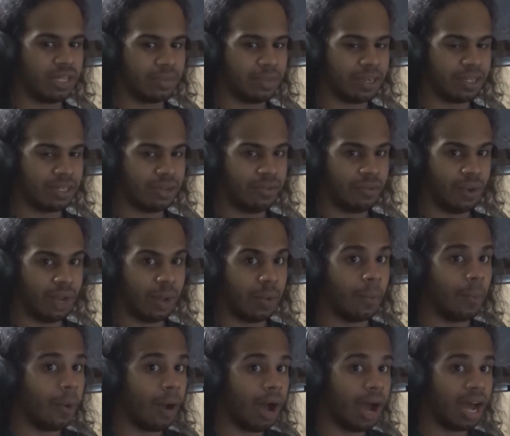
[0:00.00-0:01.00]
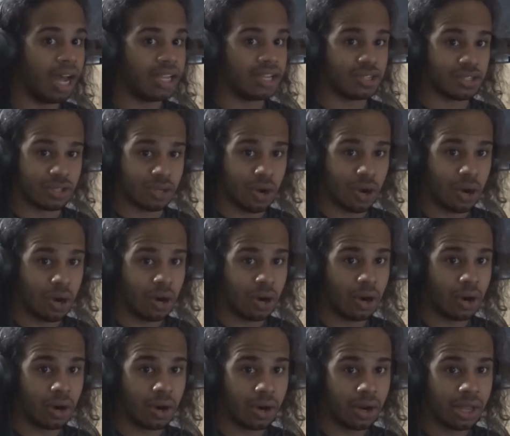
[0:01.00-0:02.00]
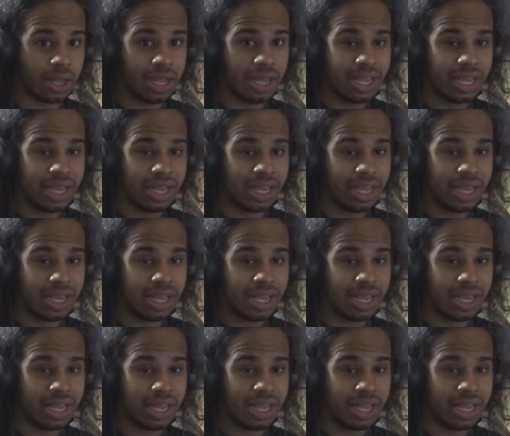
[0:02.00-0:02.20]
especially for like why Star